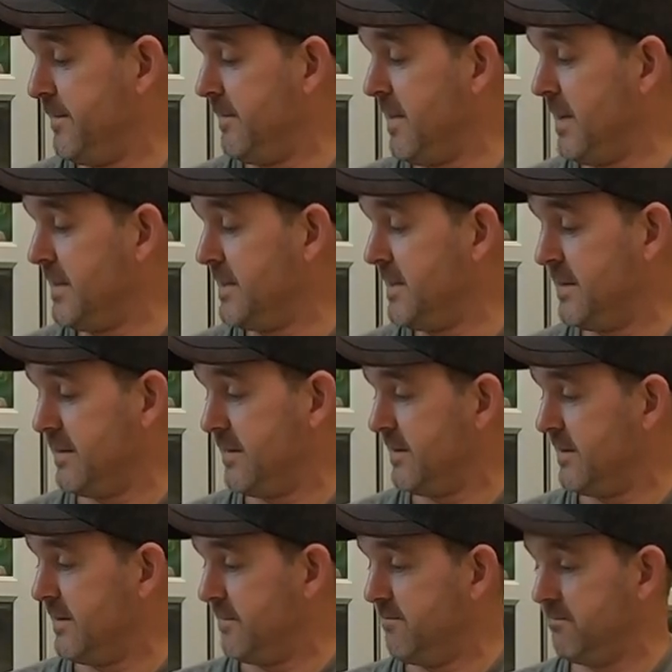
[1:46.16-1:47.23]
mud
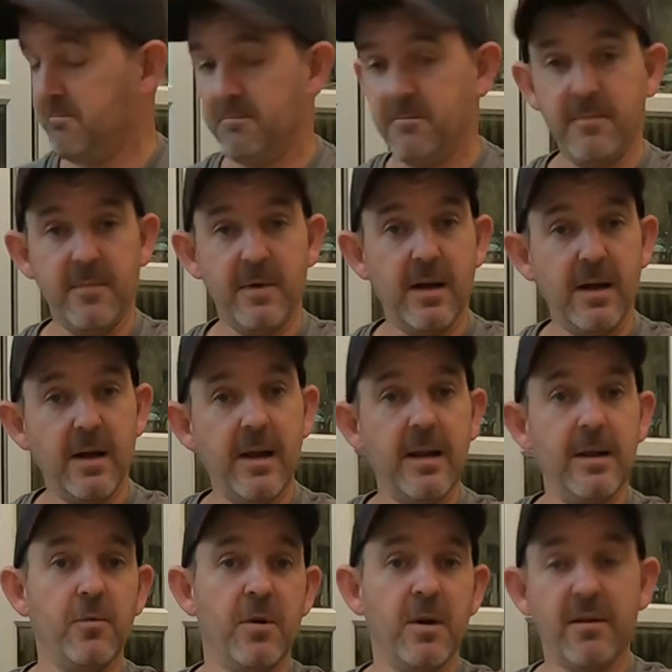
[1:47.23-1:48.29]

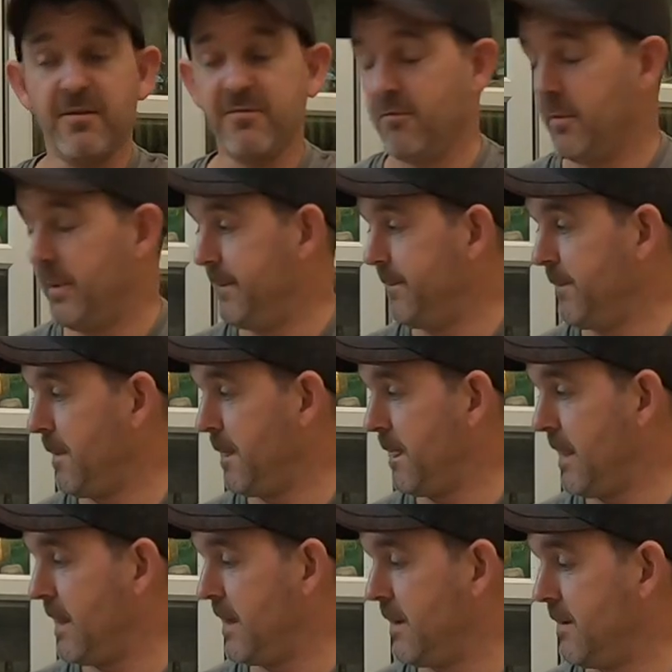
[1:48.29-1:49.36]
and it will cut through it.
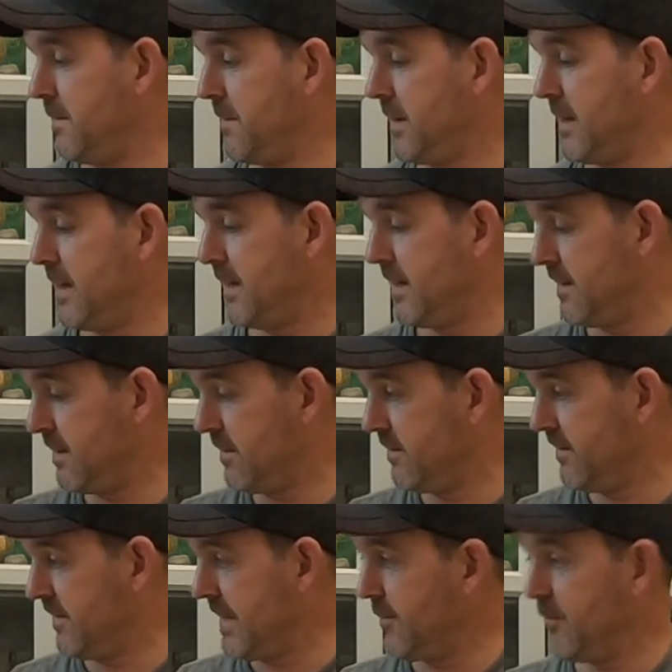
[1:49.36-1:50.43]

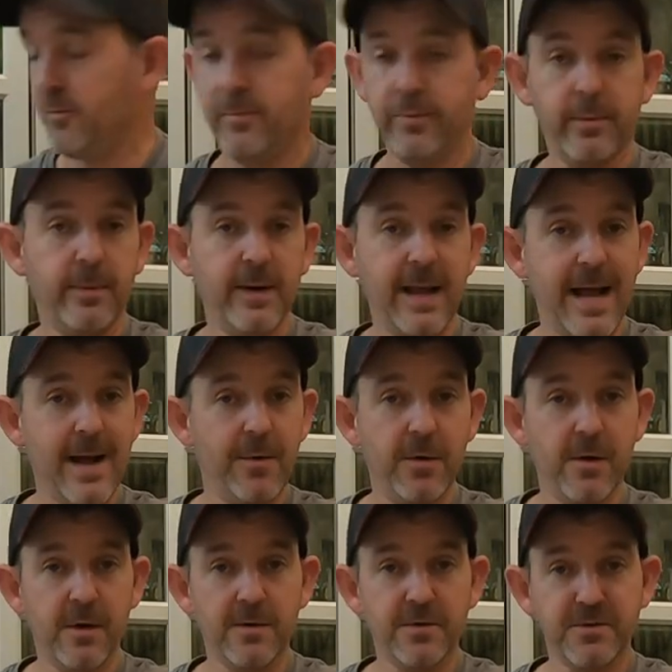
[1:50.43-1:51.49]
That will probably
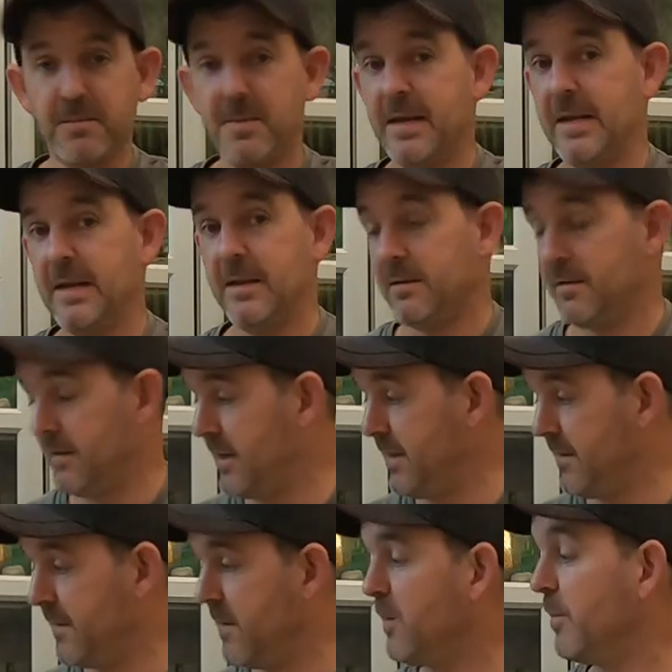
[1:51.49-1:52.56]
outlast me
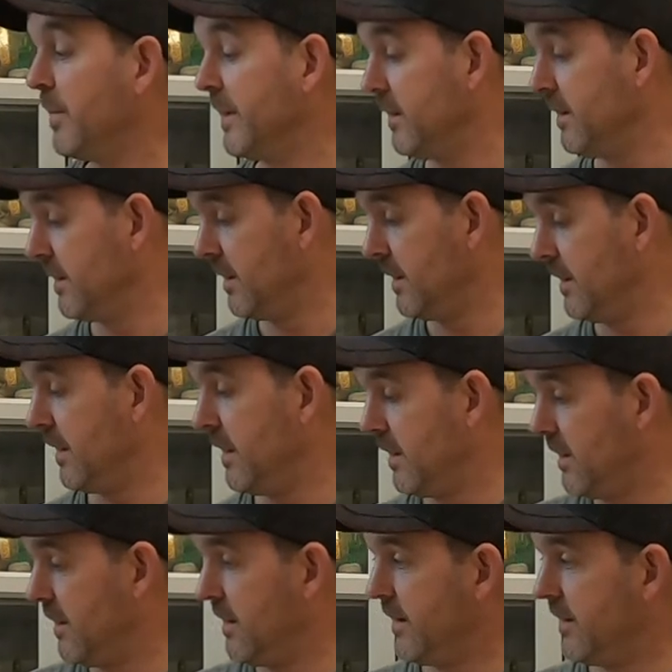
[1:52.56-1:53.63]
in the hobby.
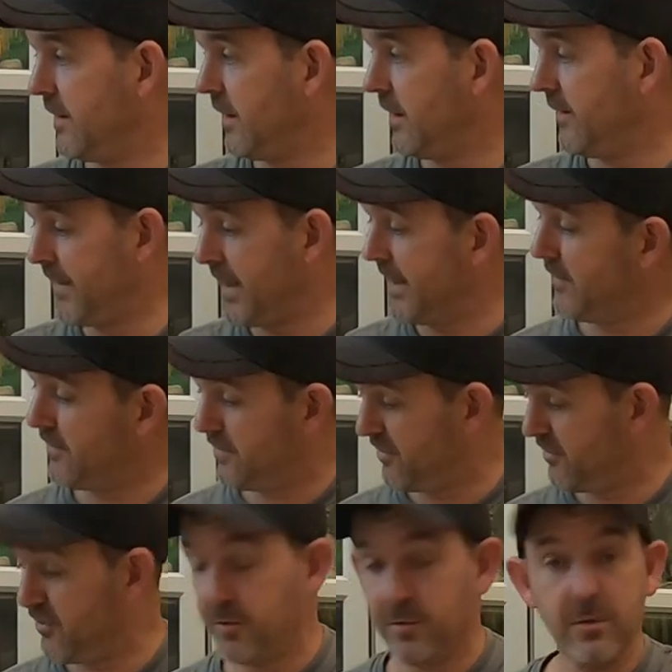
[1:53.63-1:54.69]
That is
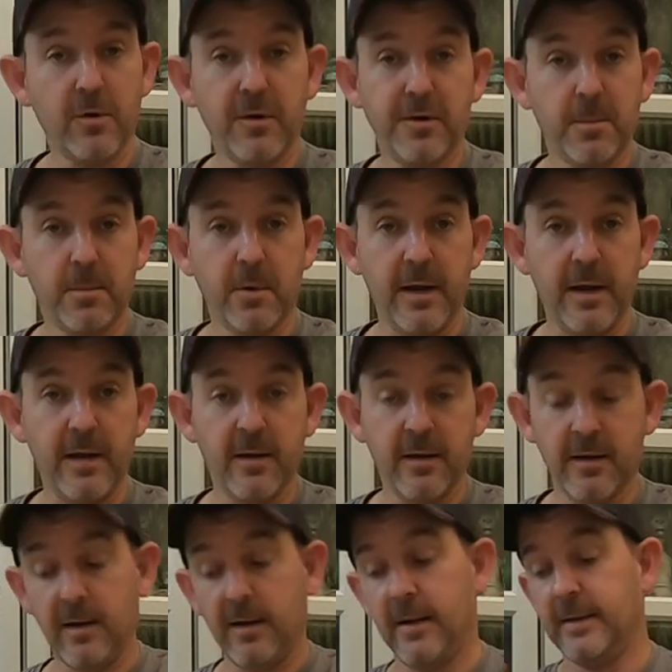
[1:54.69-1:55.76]
just not going to break.
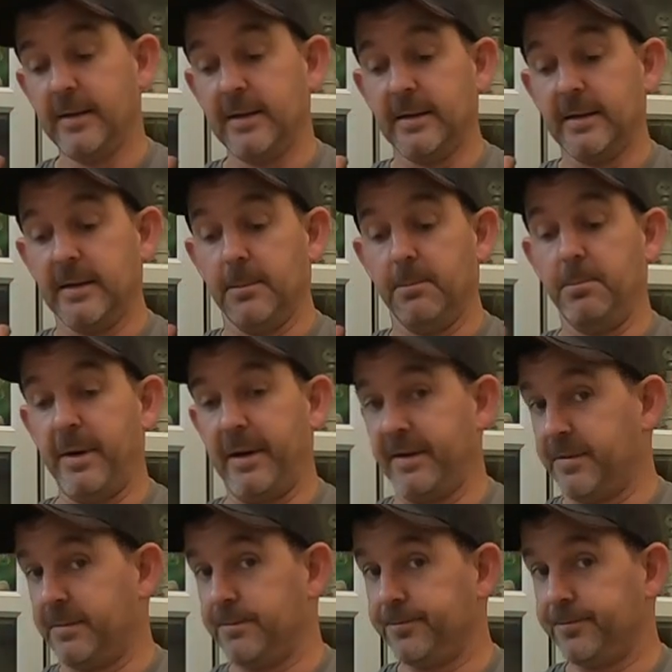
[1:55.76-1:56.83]

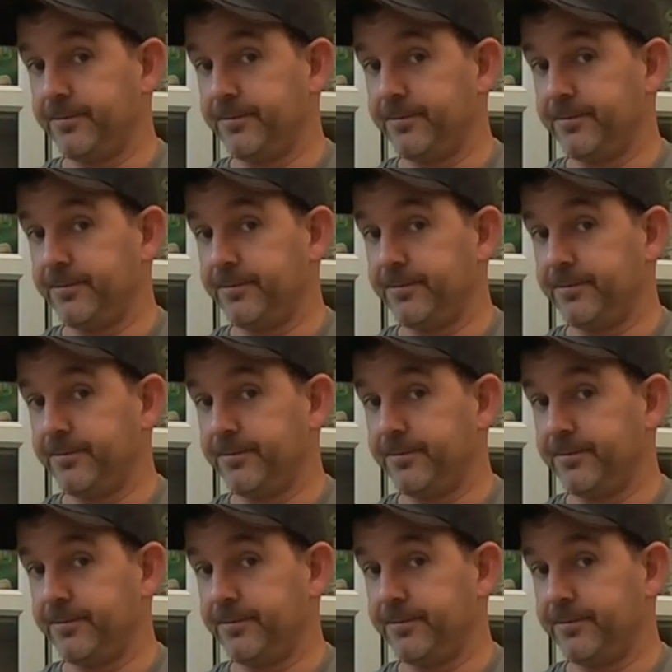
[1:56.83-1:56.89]
But